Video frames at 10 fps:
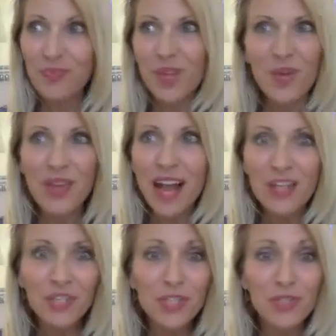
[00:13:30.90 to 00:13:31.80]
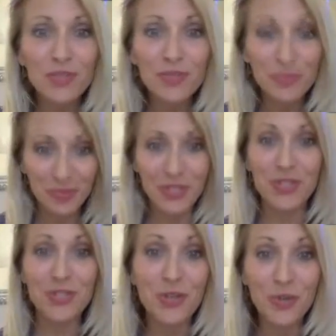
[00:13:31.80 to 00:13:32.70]
We actually
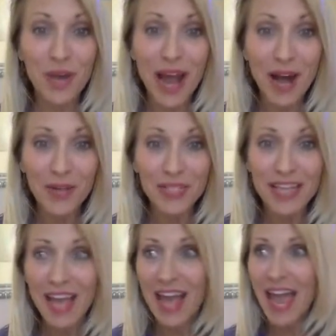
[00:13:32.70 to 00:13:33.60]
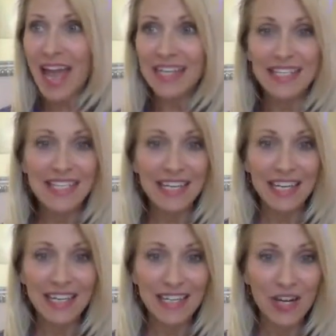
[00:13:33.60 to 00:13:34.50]
stood around and
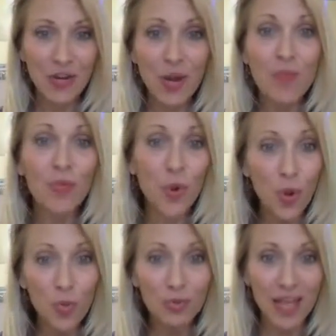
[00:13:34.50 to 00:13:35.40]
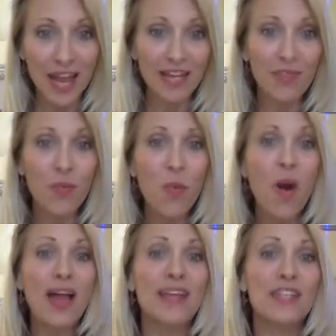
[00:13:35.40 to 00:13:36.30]
did role playing of
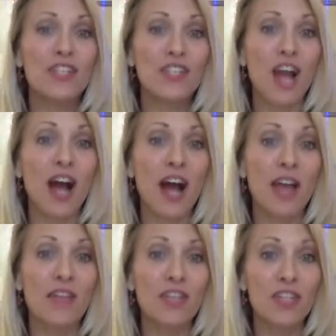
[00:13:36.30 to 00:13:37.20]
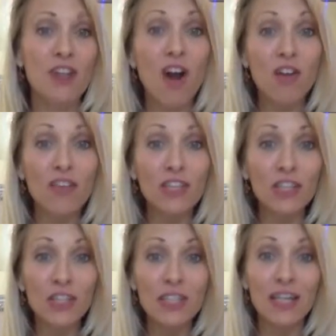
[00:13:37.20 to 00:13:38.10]
what shy versus confident
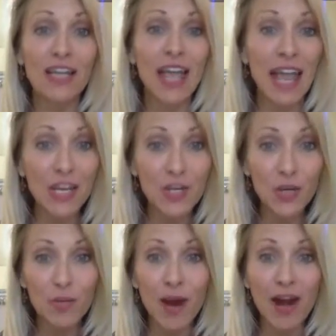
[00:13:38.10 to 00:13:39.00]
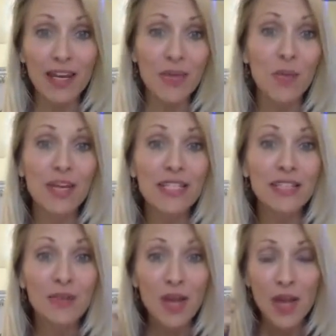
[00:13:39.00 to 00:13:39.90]
looks like in your body. What is it
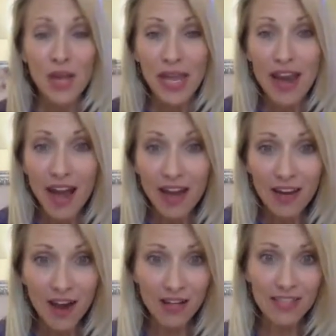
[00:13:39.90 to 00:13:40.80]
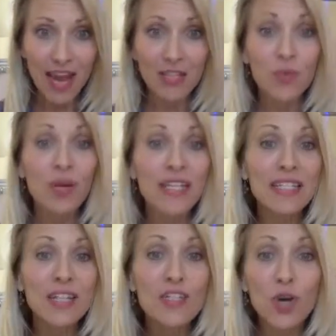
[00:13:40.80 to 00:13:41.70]
in eye contact? What is it in
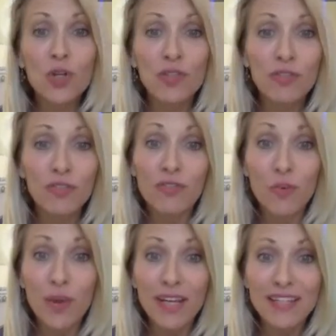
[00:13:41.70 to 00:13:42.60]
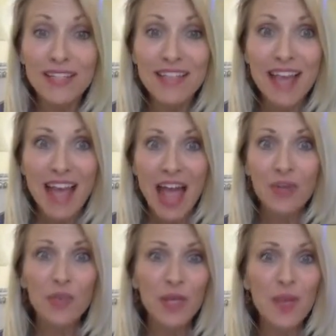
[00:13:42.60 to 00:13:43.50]
the tone of your voice? And
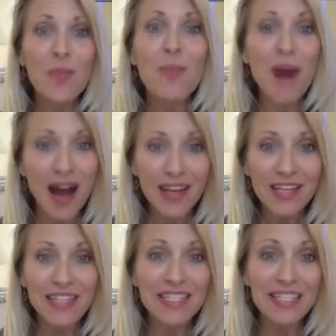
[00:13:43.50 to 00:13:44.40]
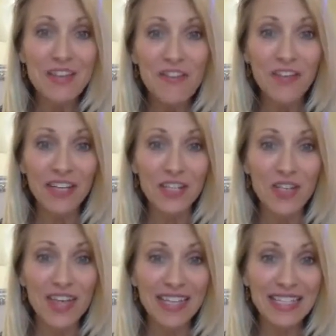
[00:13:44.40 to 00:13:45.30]
really embody the difference so that
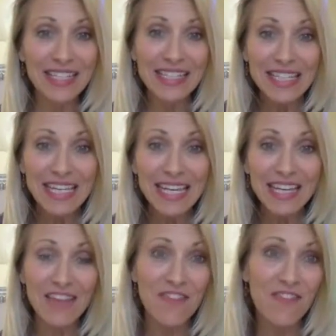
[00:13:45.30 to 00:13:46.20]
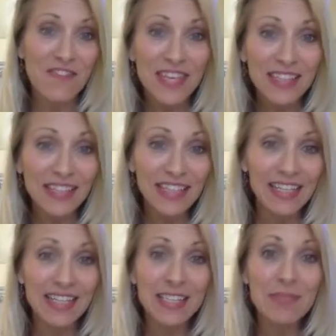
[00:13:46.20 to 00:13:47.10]
they can see it and feel it and
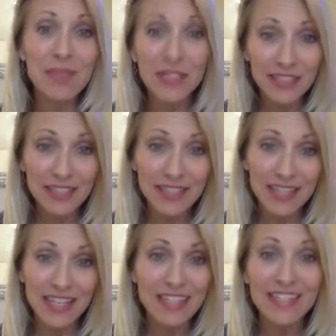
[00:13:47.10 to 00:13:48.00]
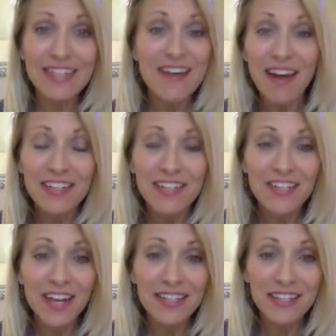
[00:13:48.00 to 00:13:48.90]
experience it. It's not
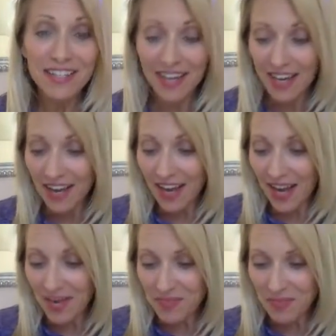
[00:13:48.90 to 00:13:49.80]
just a